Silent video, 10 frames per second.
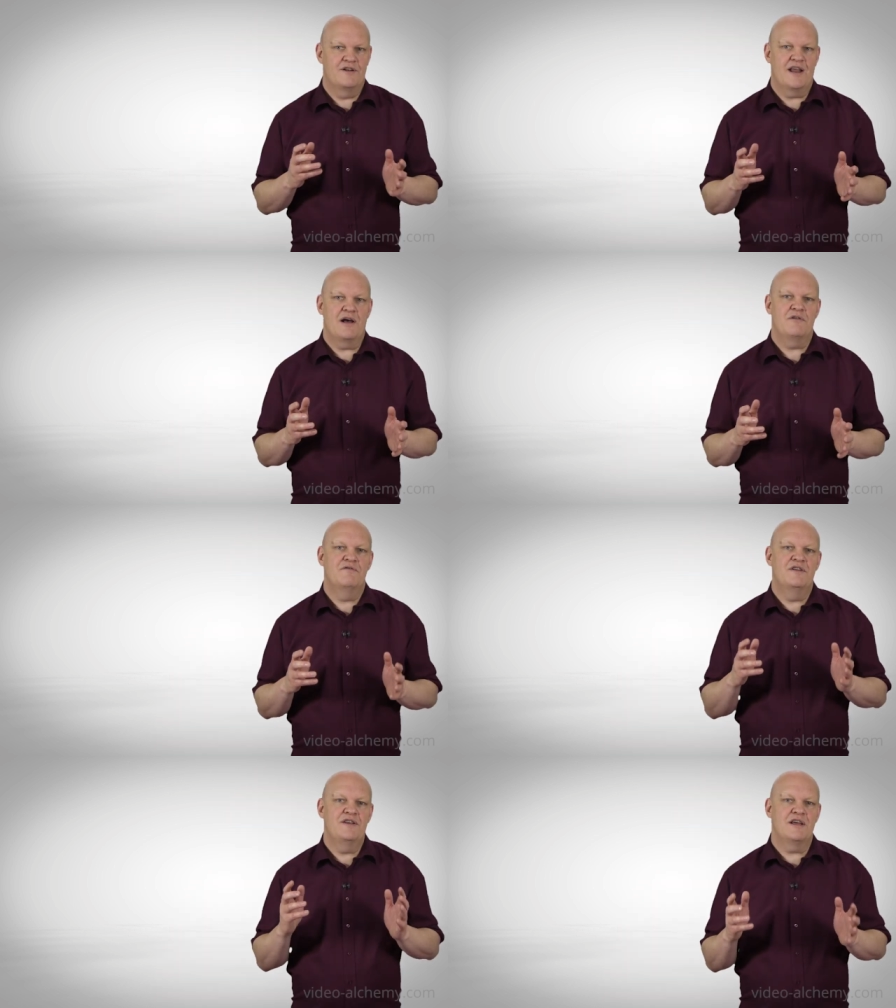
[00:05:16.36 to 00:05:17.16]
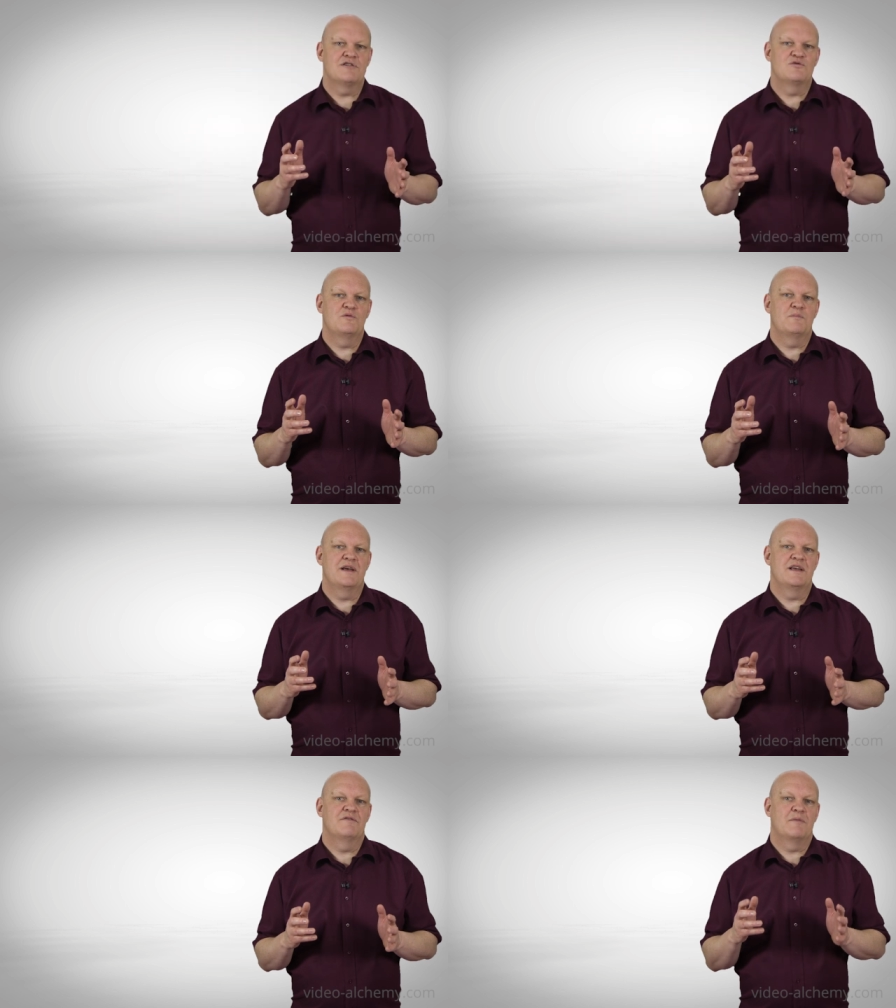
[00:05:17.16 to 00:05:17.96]
For now the nearest would
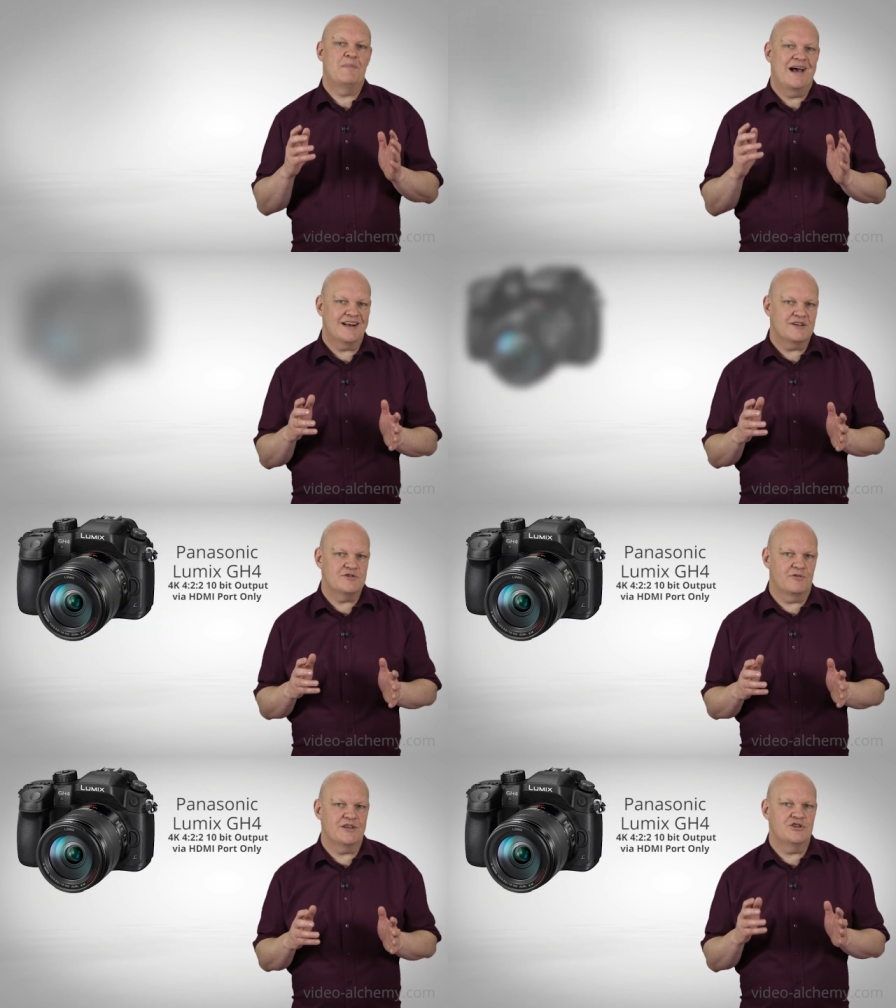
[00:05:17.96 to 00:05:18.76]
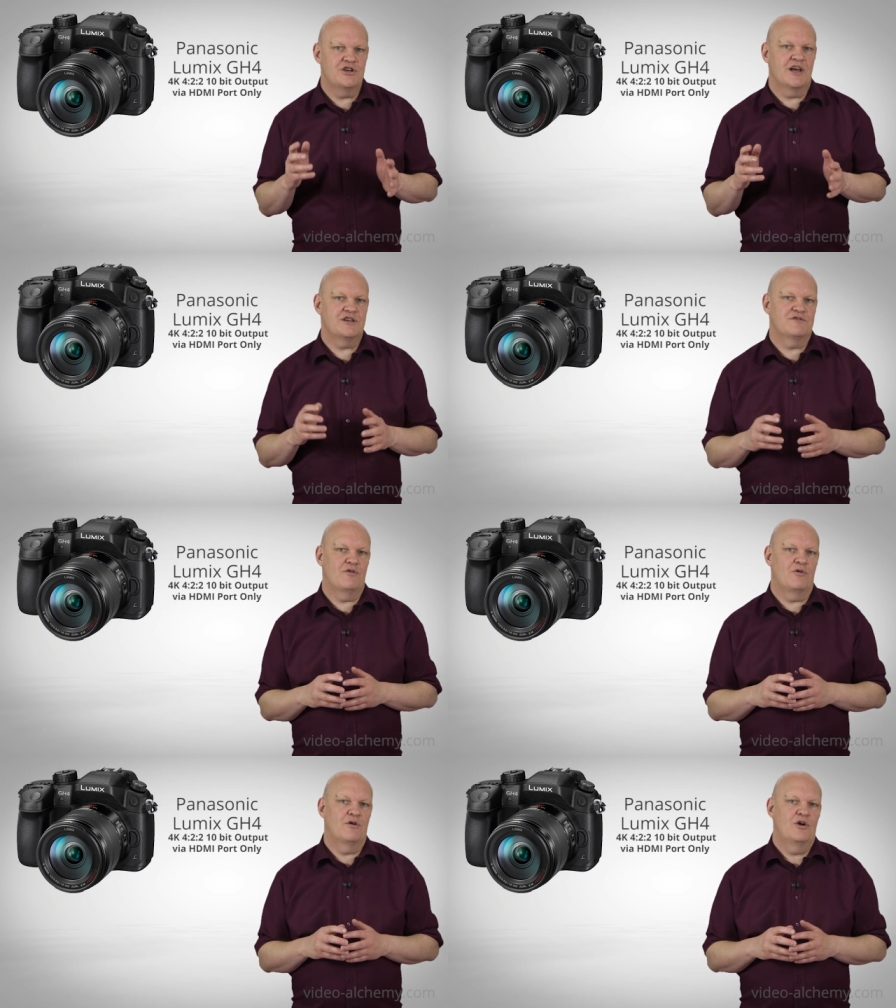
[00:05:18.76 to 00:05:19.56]
be the Panasonic
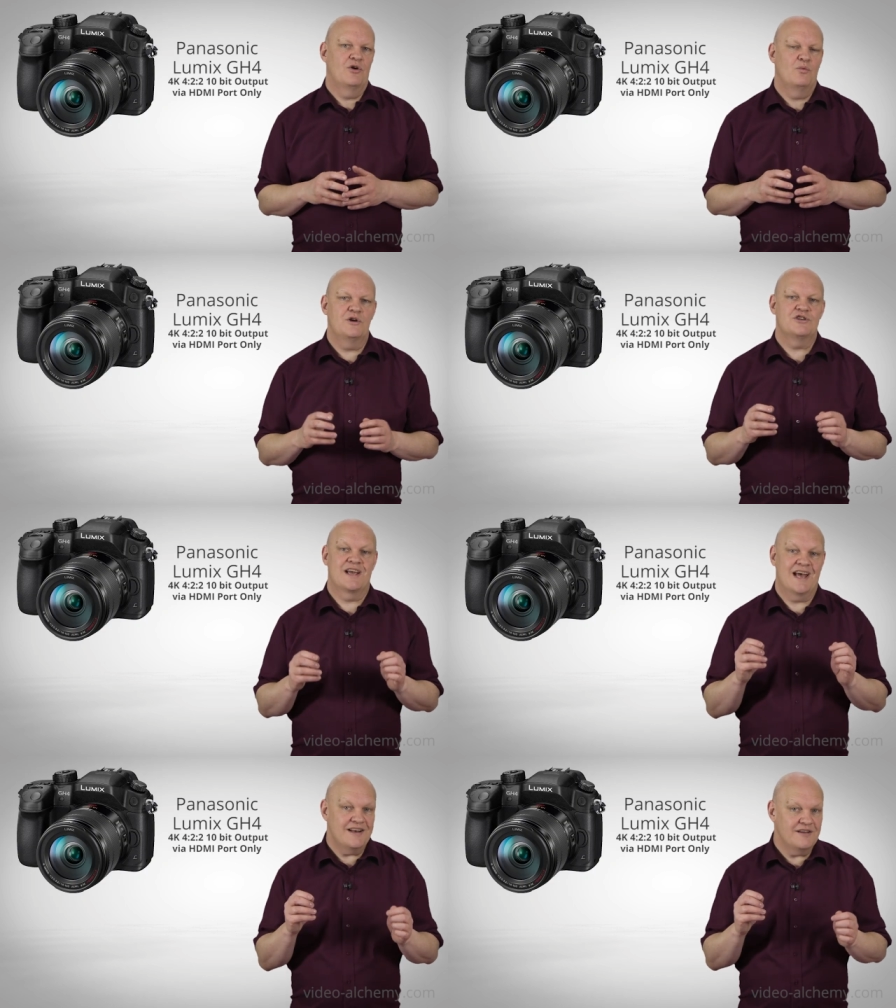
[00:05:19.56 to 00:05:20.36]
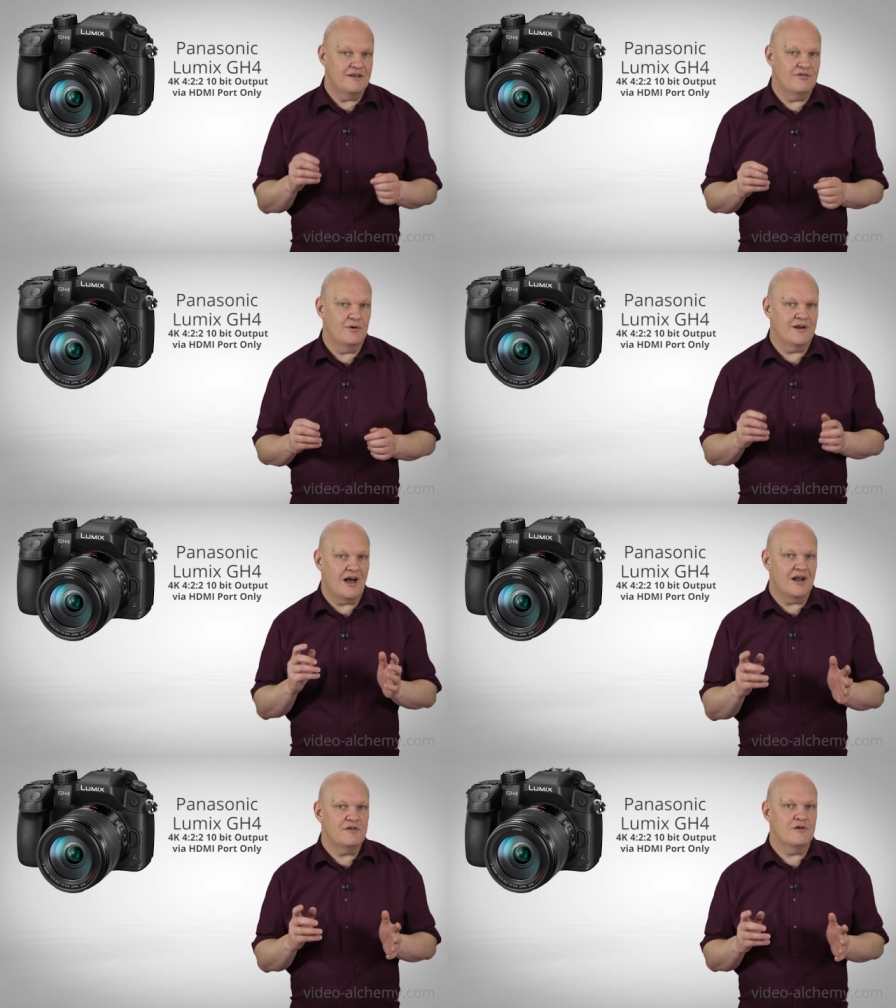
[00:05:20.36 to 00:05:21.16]
GH4 which can give you an
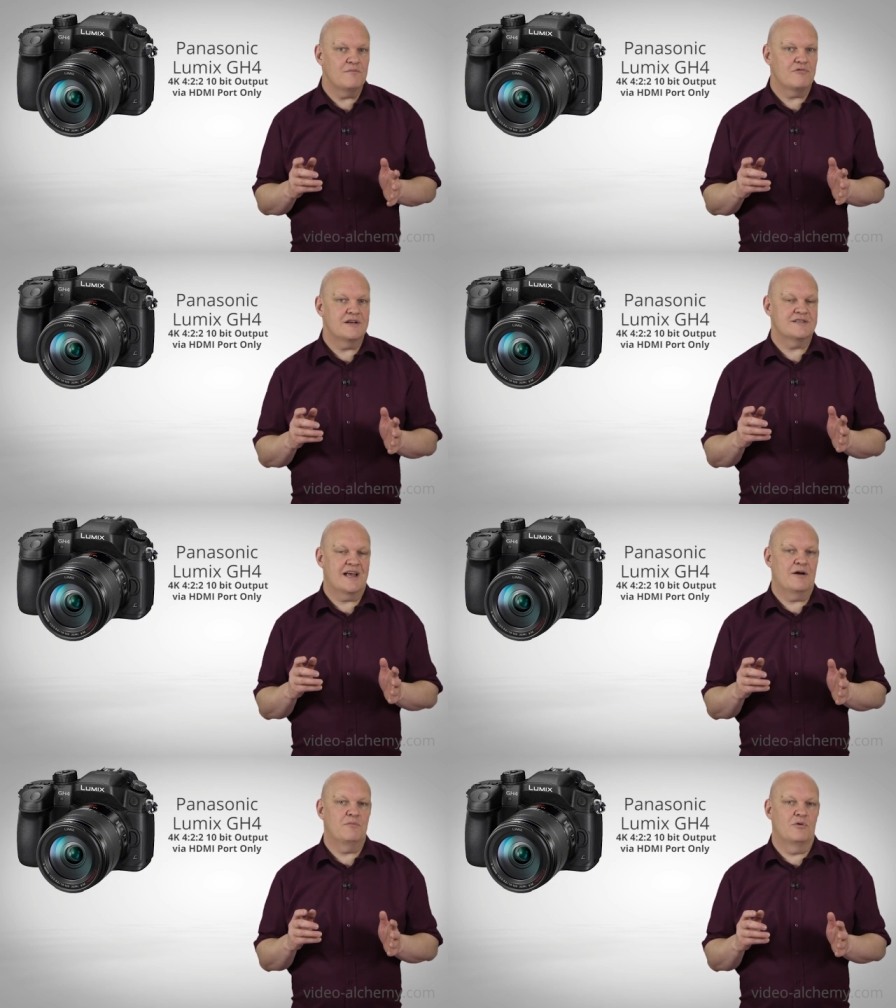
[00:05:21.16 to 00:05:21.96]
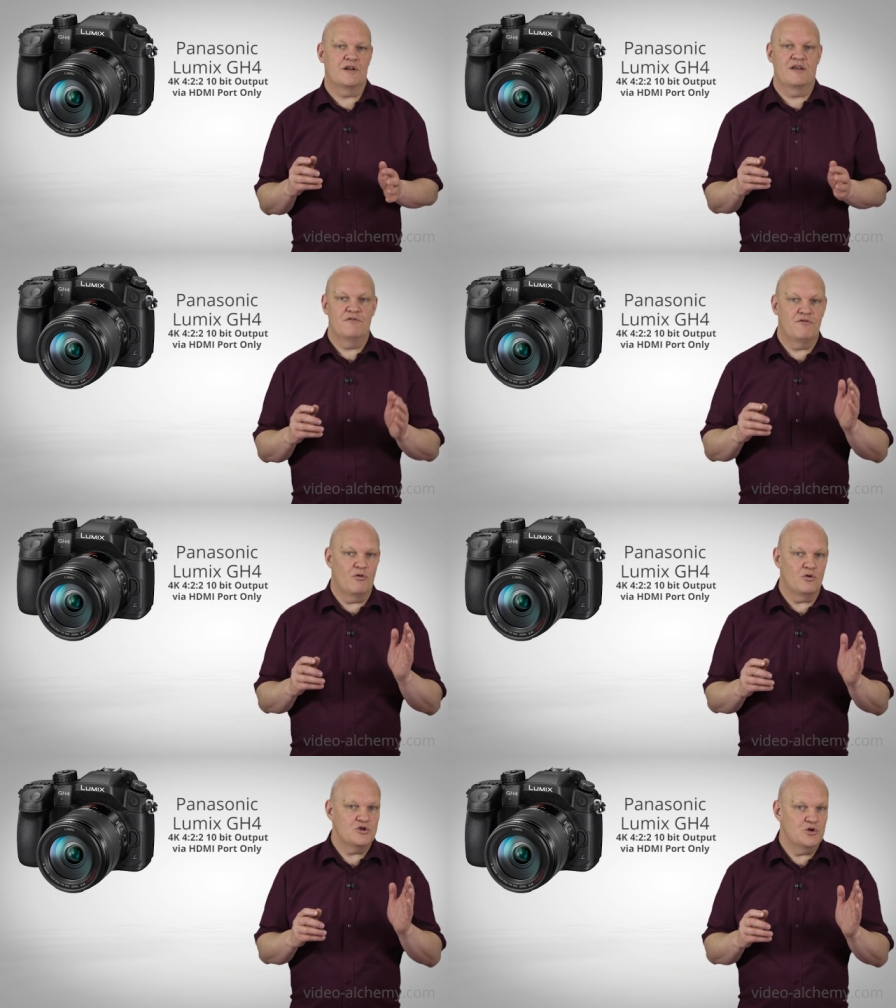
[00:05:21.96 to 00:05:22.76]
uncompressed output in
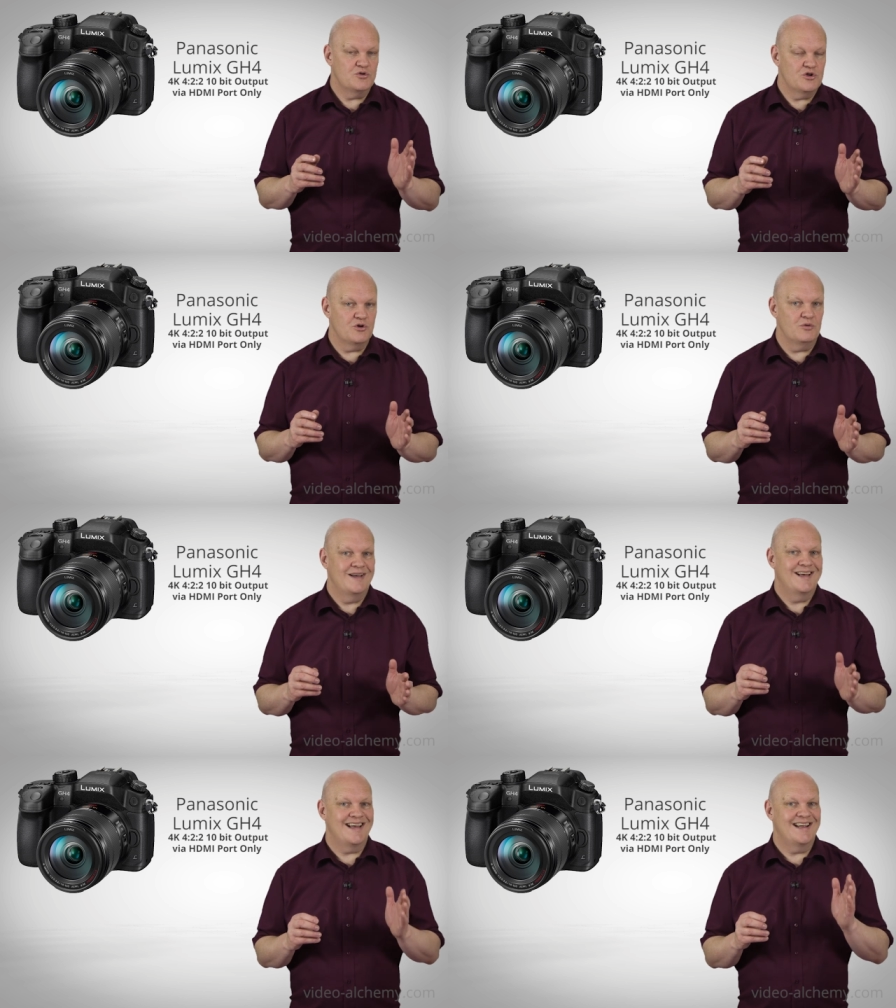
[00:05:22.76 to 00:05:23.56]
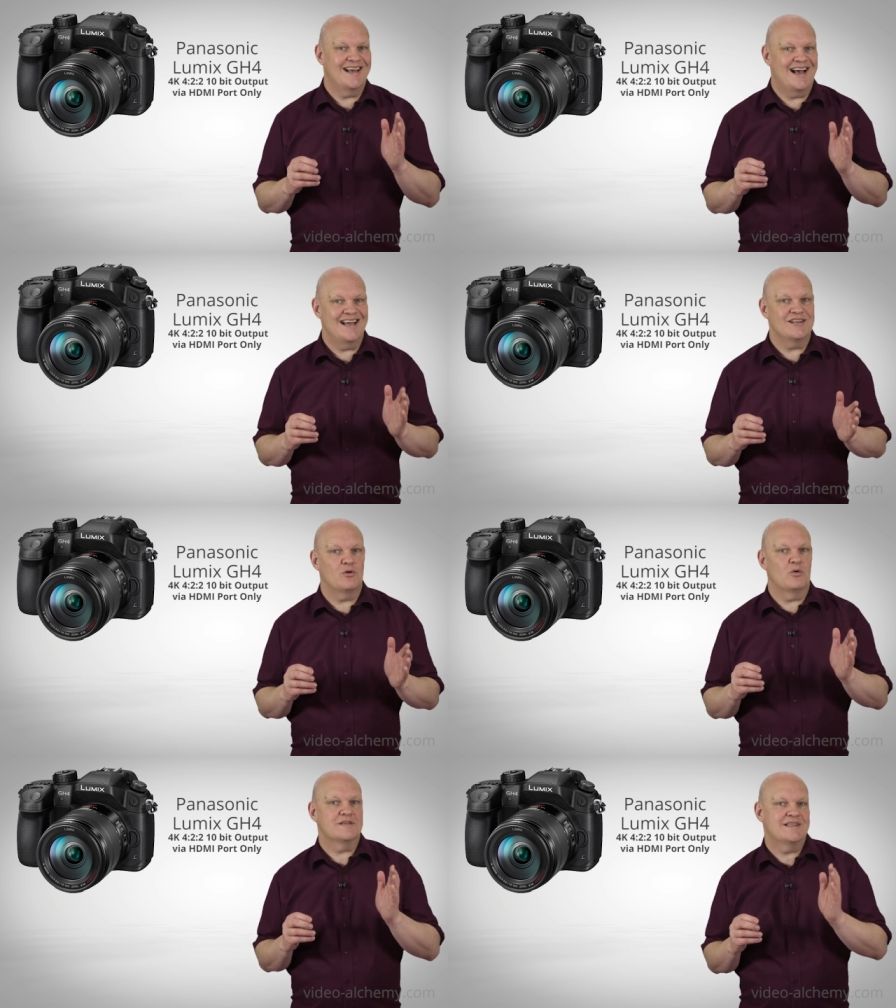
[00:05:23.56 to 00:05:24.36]
422 in 8
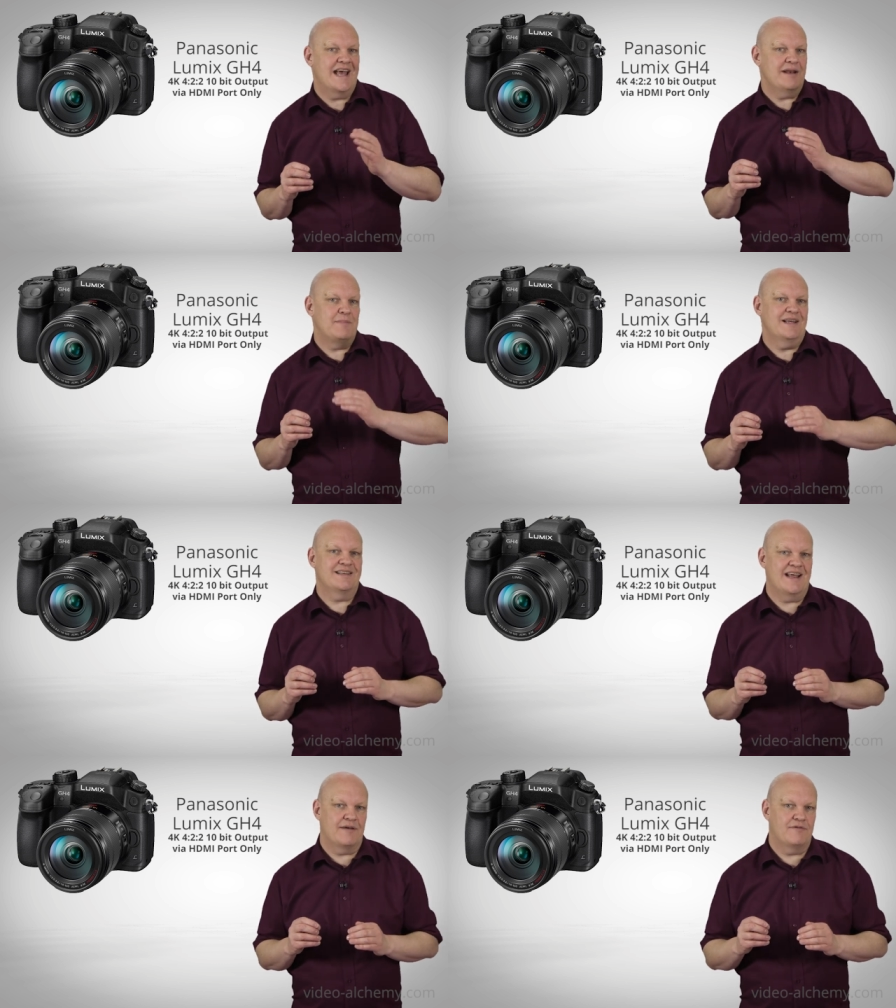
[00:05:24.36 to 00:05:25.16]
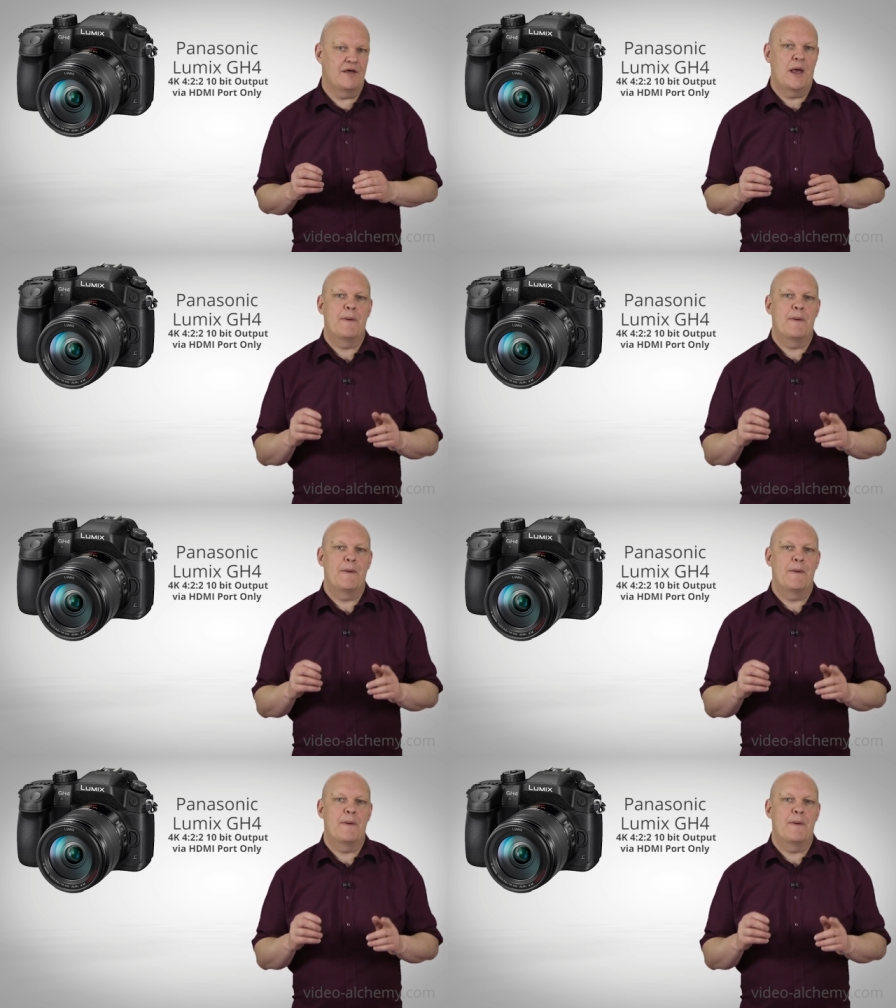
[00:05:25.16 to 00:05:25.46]
or 10 bit depth